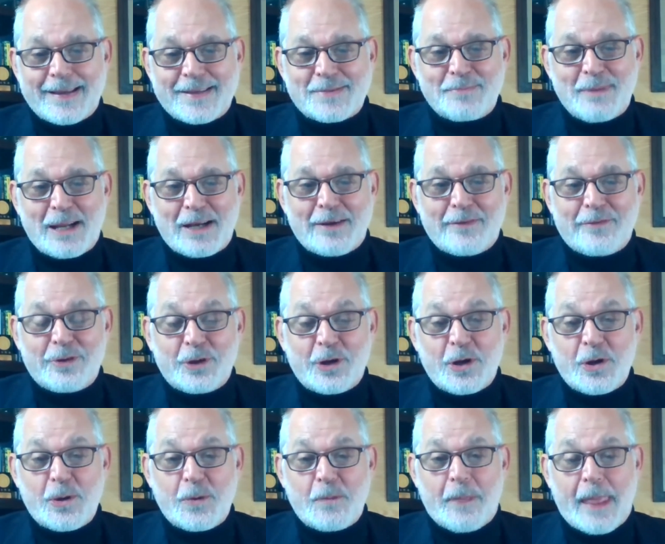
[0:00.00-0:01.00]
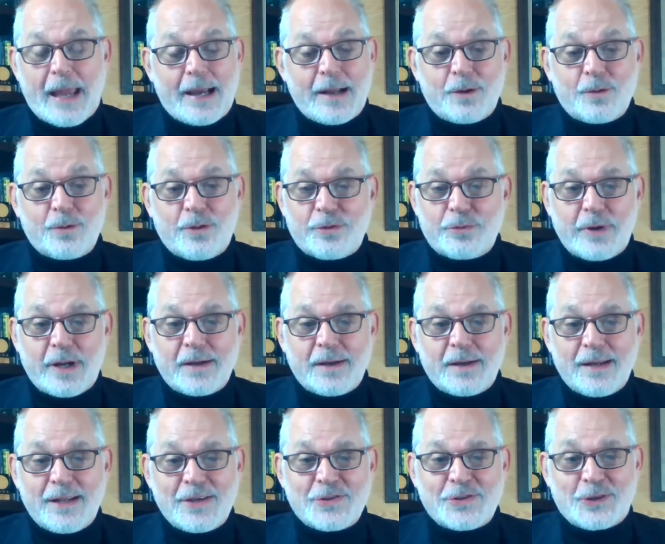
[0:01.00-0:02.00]
As many of you know, I don't
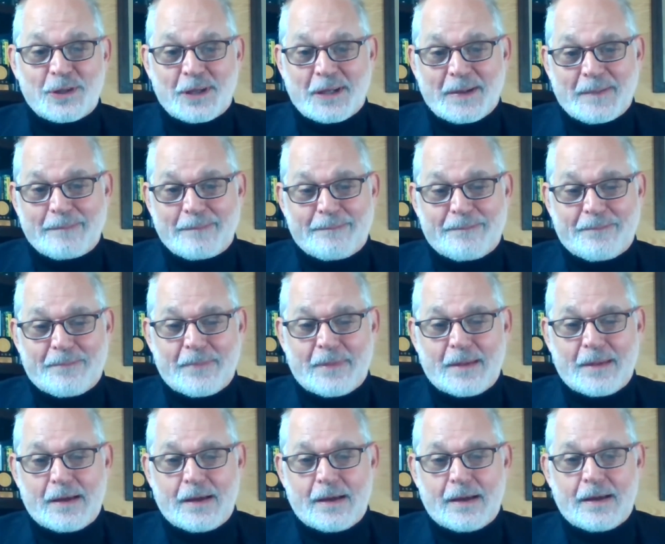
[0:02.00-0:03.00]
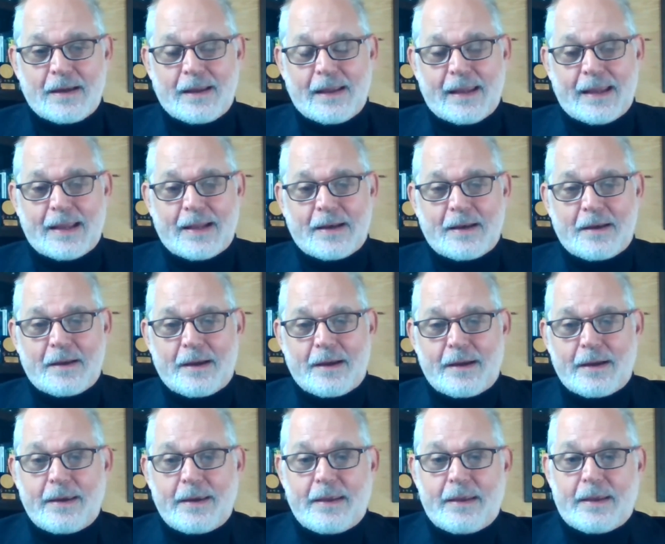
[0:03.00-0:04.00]
threaten easily. Uh, and
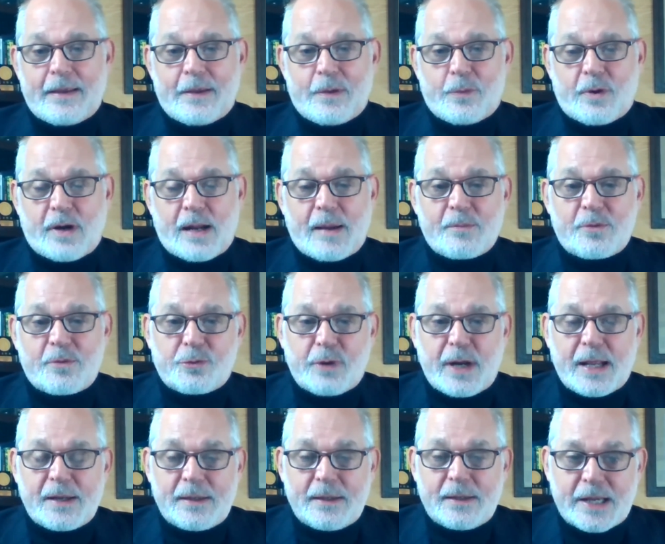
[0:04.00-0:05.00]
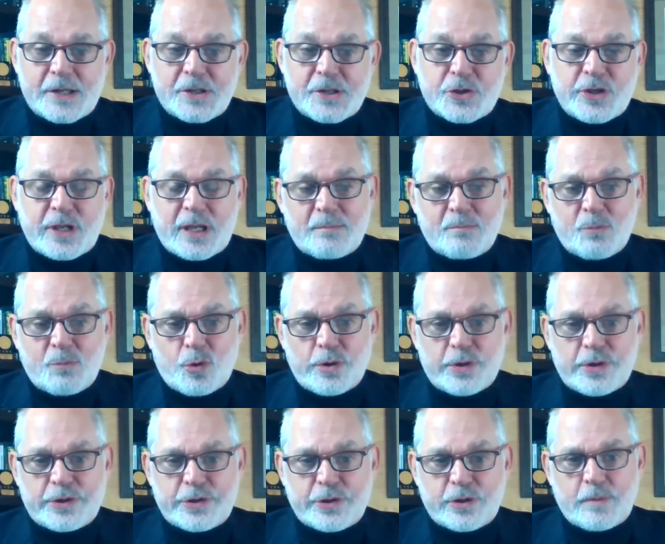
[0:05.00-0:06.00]
uh, when I'm threatened, I just get
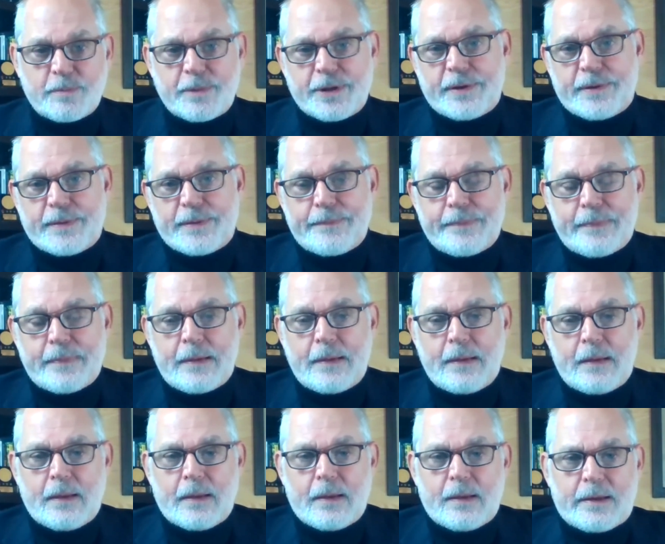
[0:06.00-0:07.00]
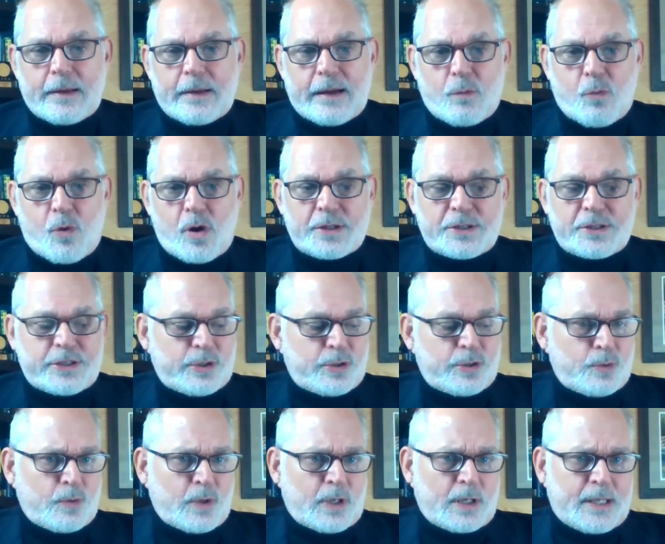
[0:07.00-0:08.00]
more determined. Hmm. I want
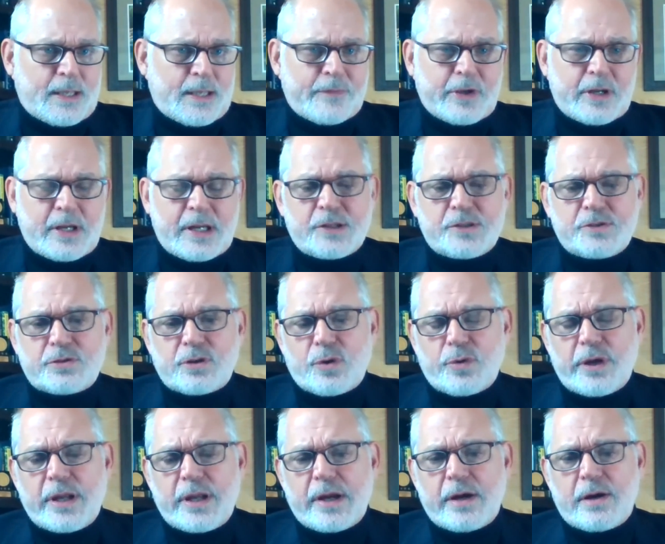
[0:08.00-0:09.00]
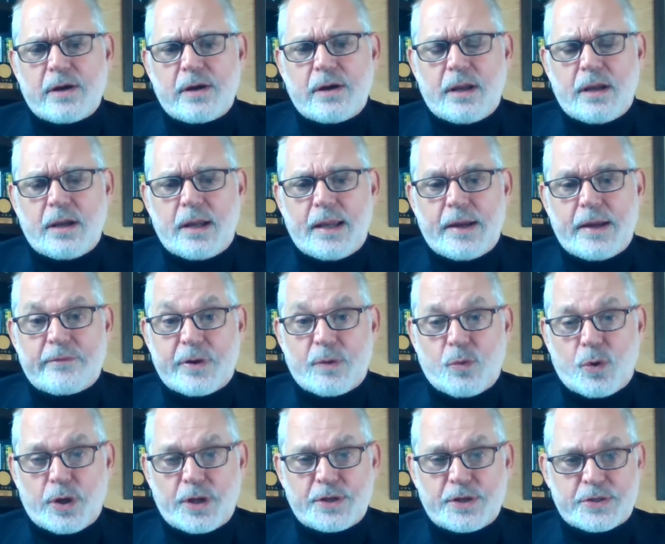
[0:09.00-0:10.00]
to uh, give you an intro here, uh,
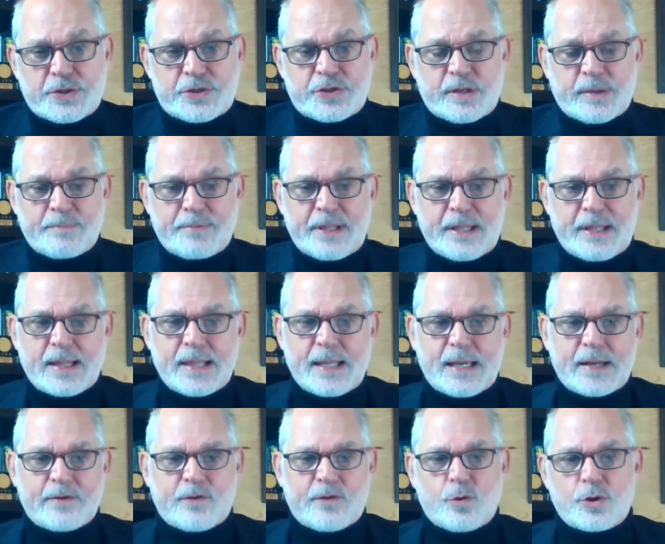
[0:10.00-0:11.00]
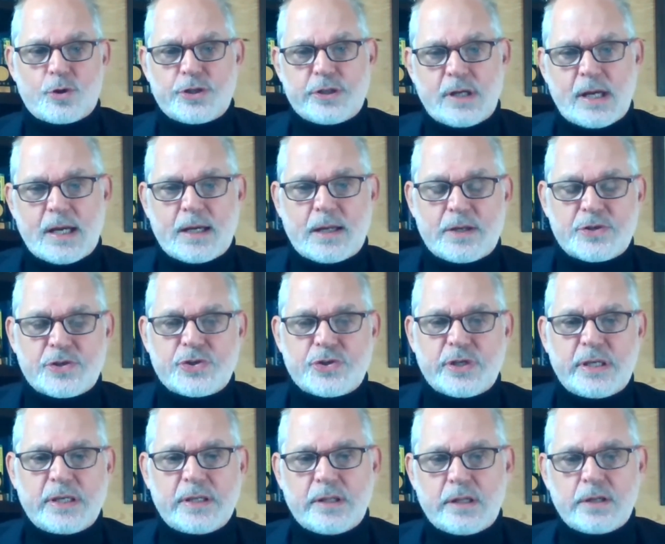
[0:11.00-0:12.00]
everyone, to something that, of course, you're not going to
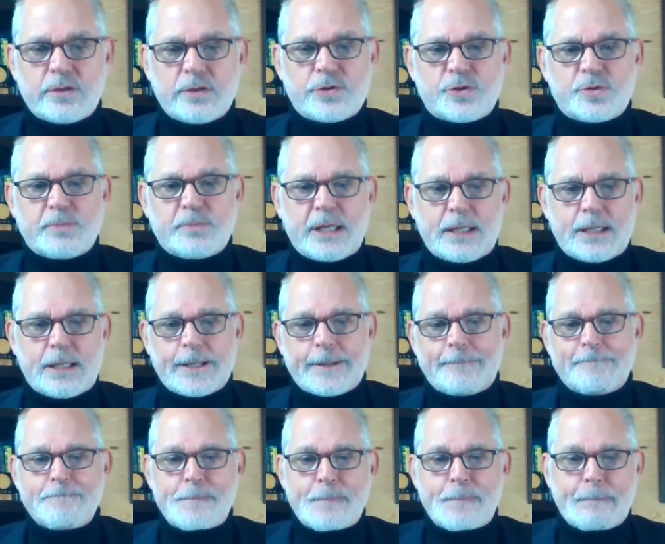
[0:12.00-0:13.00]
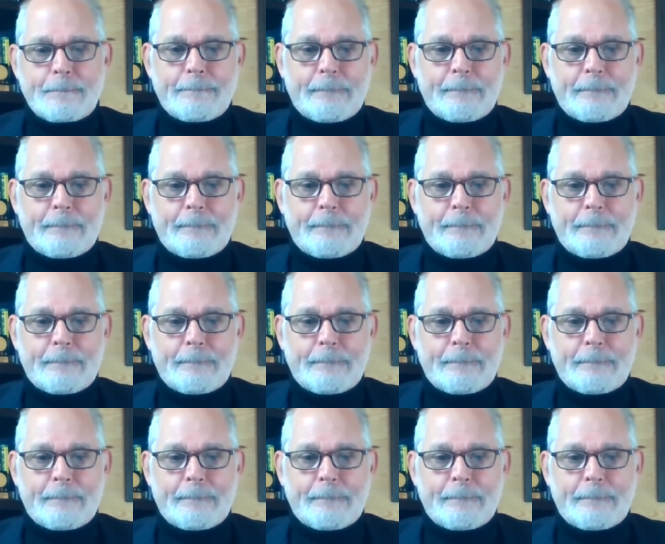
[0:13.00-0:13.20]
see in the news media.